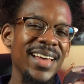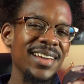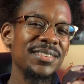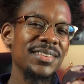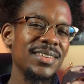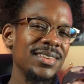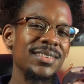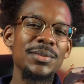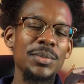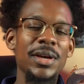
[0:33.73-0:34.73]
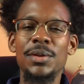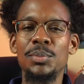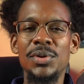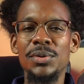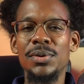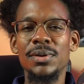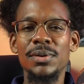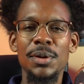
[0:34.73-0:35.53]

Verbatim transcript: actually isn't my computer.